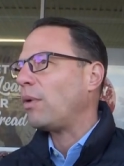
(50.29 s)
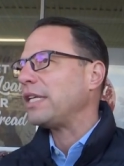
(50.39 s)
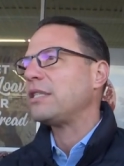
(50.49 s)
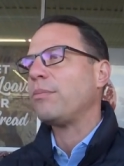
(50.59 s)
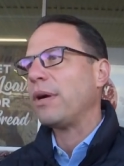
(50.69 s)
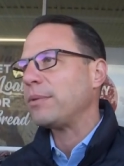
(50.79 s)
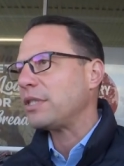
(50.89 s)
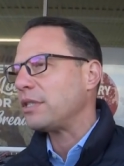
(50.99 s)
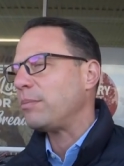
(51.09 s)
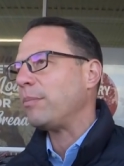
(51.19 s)
white
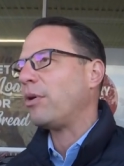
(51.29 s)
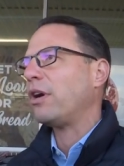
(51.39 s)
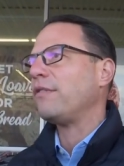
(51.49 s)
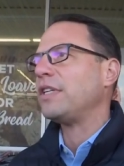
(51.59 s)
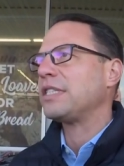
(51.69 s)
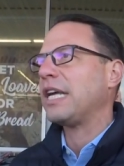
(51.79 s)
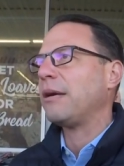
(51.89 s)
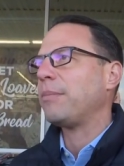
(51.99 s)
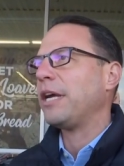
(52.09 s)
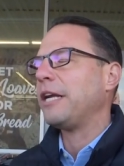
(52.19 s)
supremacists to be part of his
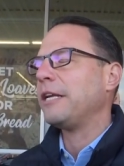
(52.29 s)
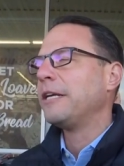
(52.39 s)
campaign.